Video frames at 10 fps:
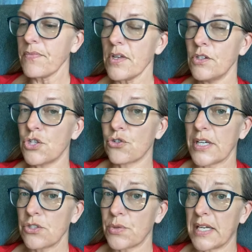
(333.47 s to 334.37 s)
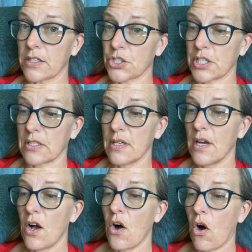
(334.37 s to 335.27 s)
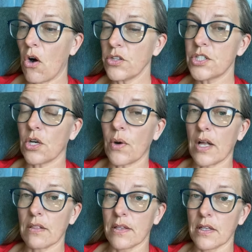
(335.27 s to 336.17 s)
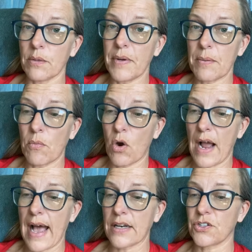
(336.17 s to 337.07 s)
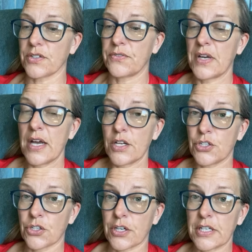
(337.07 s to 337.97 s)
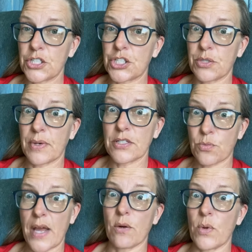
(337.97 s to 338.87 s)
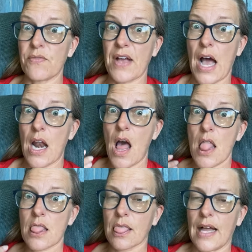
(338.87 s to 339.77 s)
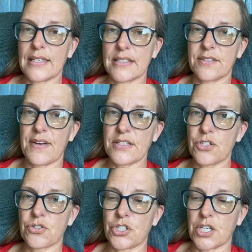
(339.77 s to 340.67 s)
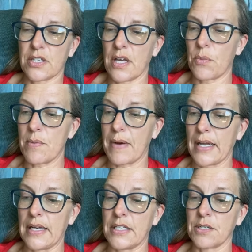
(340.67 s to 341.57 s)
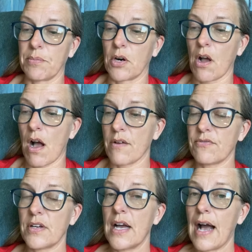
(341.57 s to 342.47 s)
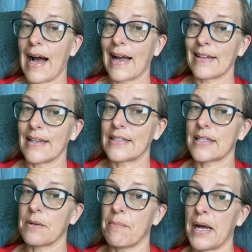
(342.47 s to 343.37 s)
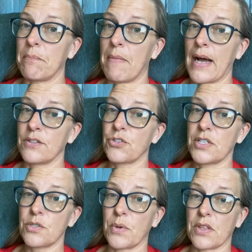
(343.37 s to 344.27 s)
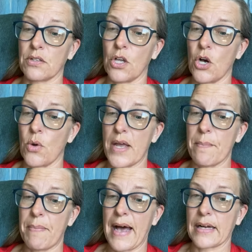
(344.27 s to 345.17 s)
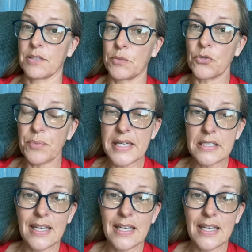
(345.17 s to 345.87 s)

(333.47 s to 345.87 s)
Stress reduction, also a little bit more active during She-Ra's reign. We've got lots of estrogen that we might need to burn off. I like to combine mantras with a low impact movement.